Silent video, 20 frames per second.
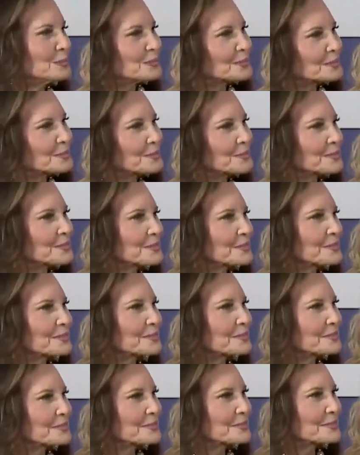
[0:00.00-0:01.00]

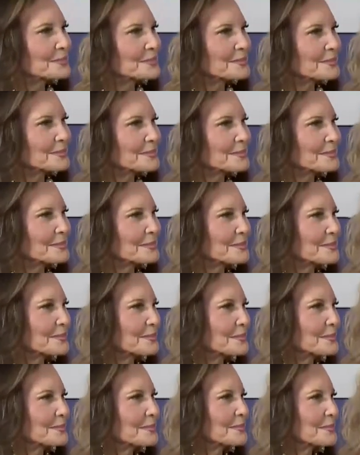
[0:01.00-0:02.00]

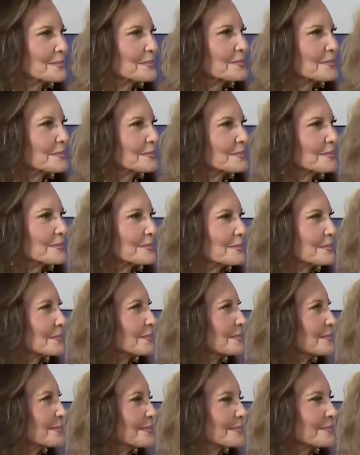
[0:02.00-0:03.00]

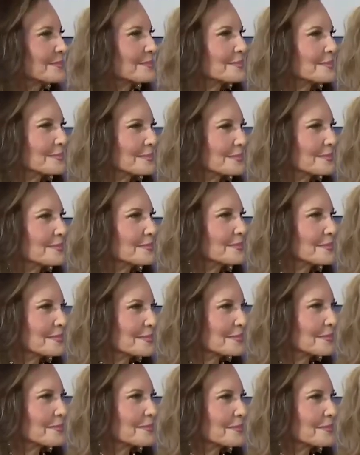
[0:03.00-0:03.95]
This person isn't speaking.